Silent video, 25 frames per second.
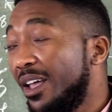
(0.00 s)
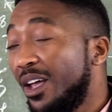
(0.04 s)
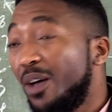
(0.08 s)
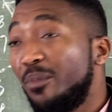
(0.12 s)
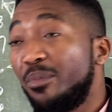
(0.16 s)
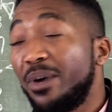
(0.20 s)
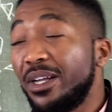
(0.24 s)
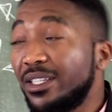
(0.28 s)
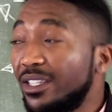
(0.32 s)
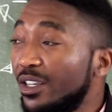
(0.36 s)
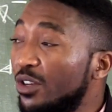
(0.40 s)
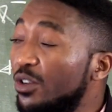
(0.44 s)

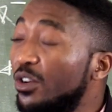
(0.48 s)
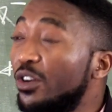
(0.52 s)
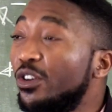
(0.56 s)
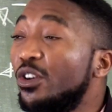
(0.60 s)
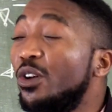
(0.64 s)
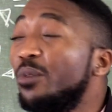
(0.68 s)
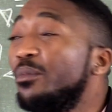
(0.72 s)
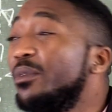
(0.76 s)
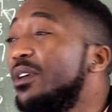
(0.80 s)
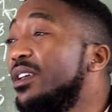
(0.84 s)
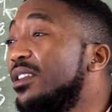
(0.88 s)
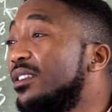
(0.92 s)
But a
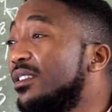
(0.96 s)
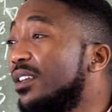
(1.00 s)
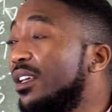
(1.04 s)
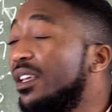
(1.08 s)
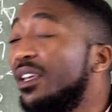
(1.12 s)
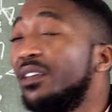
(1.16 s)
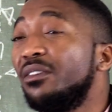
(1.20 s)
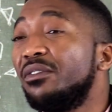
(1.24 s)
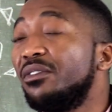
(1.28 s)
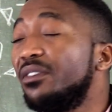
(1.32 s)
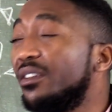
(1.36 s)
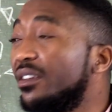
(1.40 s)
chronometer,
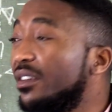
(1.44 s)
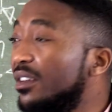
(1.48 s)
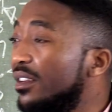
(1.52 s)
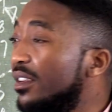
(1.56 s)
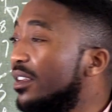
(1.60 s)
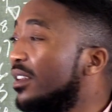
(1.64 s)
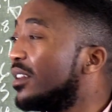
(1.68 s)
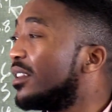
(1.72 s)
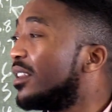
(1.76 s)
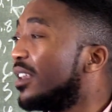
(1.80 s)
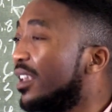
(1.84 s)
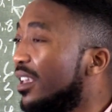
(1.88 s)
even
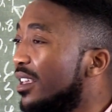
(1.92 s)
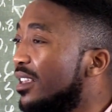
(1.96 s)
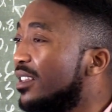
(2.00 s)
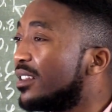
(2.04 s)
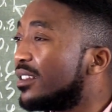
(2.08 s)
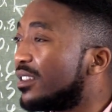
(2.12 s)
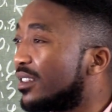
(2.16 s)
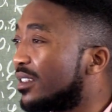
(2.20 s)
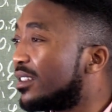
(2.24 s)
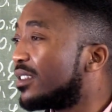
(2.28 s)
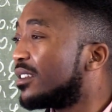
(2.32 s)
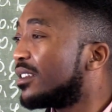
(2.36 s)
there
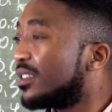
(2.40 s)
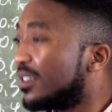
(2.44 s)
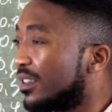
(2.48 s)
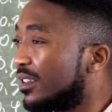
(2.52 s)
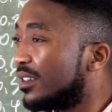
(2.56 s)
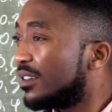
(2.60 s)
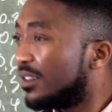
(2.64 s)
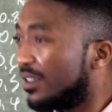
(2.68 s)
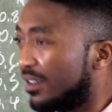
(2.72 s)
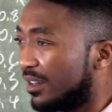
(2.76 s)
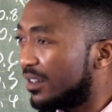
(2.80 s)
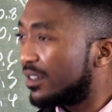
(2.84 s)
is,
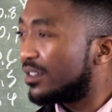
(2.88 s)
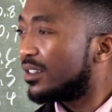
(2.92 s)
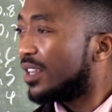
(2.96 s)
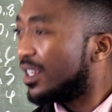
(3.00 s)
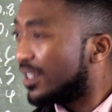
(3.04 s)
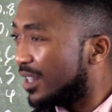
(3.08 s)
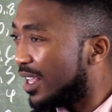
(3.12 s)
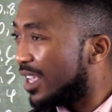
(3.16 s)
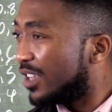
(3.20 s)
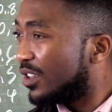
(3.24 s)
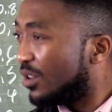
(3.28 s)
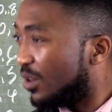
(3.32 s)

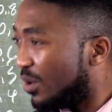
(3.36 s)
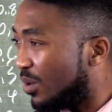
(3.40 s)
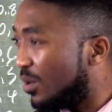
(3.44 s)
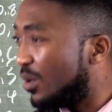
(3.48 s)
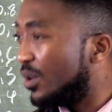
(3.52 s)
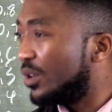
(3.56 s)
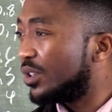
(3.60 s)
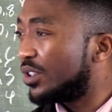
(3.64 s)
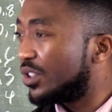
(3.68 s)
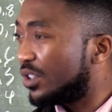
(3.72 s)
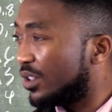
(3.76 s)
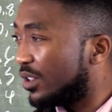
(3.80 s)
just like your
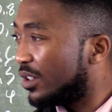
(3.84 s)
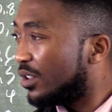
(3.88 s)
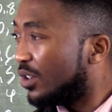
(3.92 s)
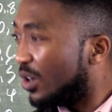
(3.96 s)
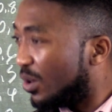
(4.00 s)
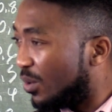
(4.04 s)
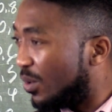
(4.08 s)
watch,